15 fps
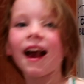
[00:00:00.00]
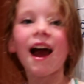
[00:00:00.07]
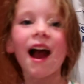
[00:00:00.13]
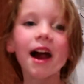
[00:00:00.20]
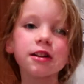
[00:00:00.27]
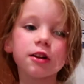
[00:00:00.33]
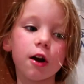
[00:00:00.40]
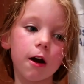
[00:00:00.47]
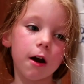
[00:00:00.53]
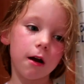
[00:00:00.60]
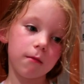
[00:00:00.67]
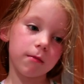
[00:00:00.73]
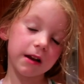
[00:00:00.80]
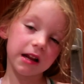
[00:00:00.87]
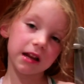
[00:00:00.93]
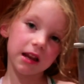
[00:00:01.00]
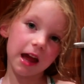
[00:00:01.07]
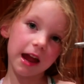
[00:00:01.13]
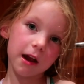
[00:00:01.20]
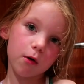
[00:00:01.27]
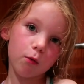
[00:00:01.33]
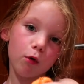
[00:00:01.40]
guys. I hope you
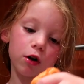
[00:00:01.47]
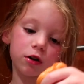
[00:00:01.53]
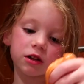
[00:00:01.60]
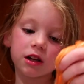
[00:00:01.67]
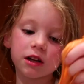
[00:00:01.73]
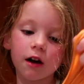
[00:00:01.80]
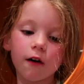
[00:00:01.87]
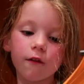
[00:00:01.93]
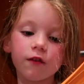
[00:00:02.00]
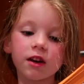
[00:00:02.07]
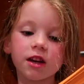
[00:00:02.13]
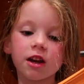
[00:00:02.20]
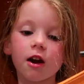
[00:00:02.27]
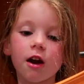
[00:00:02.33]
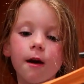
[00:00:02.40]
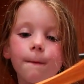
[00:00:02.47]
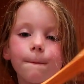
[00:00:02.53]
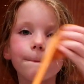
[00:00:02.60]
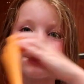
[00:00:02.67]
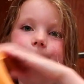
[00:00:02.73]
like watching our video.